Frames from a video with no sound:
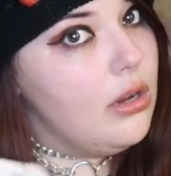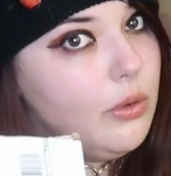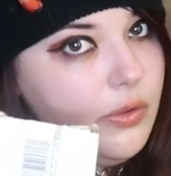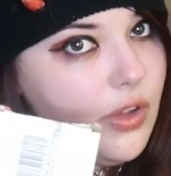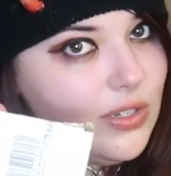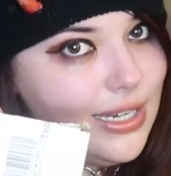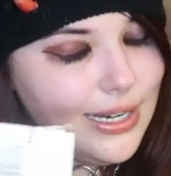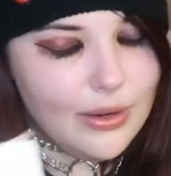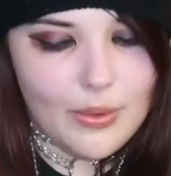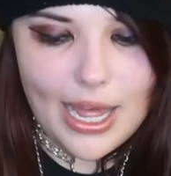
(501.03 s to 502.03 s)
Oh, we've got a
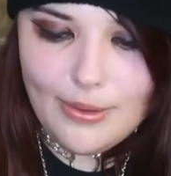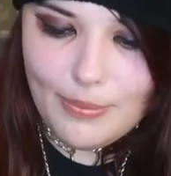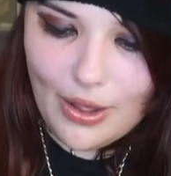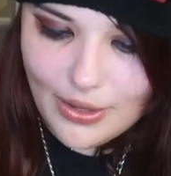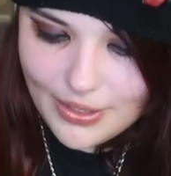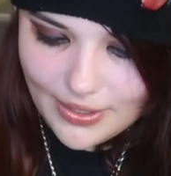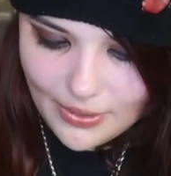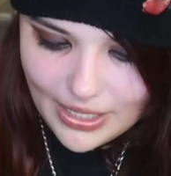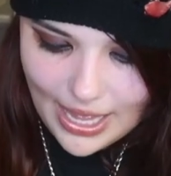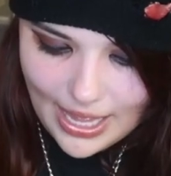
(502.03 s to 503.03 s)
little white box.
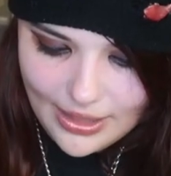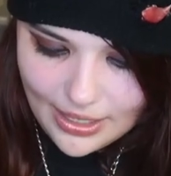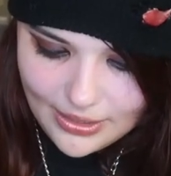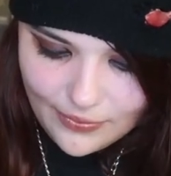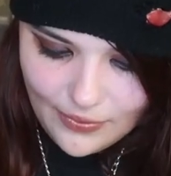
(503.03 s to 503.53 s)
Okay, that's